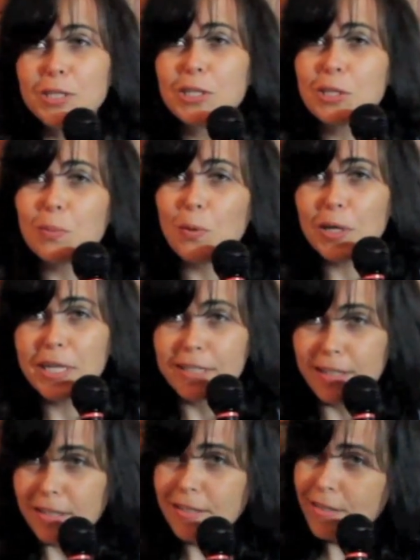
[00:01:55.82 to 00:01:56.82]
exploring
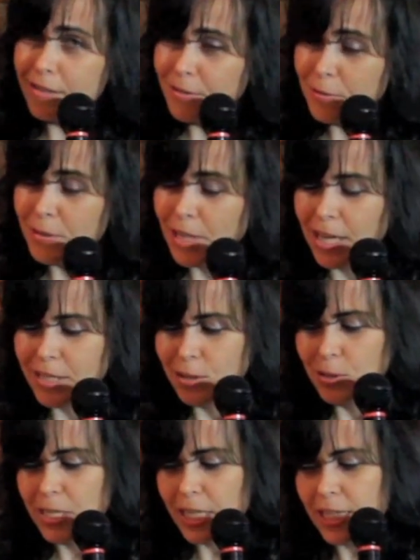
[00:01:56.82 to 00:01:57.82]
this for the last
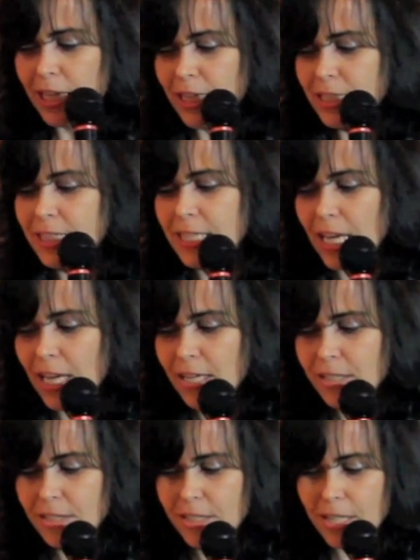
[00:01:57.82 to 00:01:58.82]
2 decades,
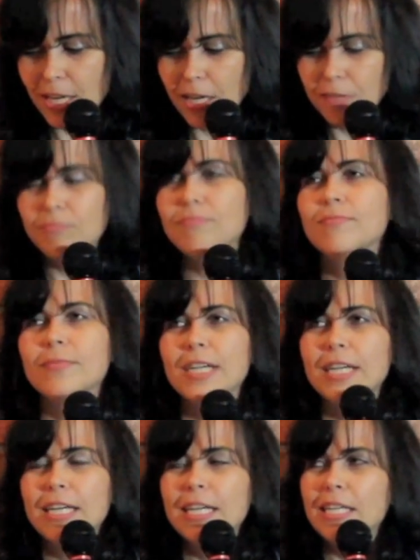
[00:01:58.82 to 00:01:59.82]
and
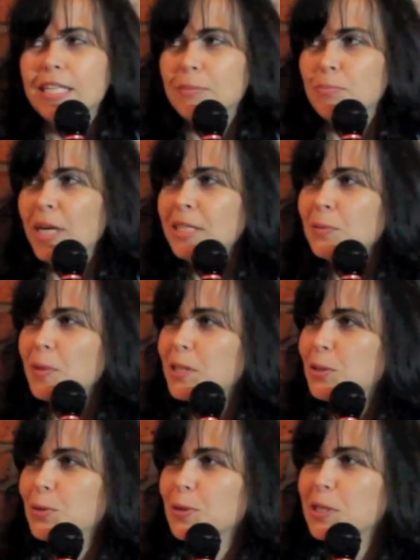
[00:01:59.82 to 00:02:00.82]
the best way
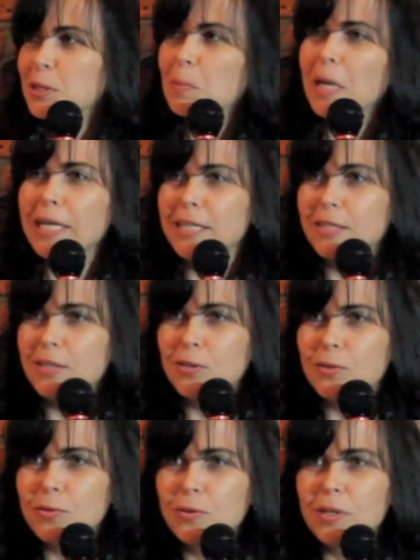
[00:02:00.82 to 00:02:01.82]
to explain it is
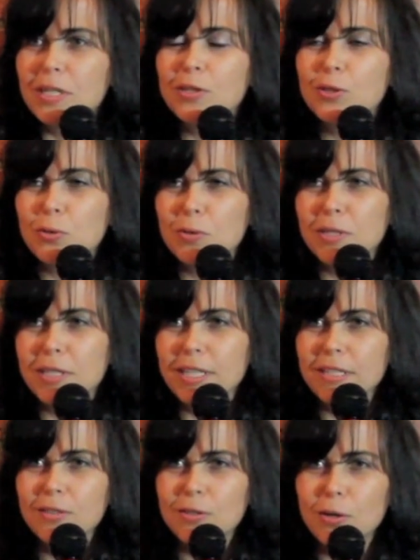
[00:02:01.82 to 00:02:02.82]
through a
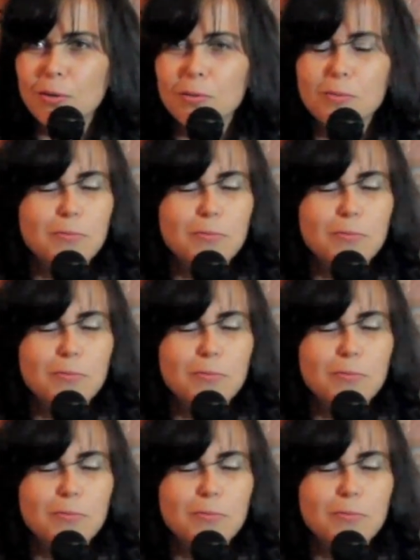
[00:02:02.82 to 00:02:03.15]
story. So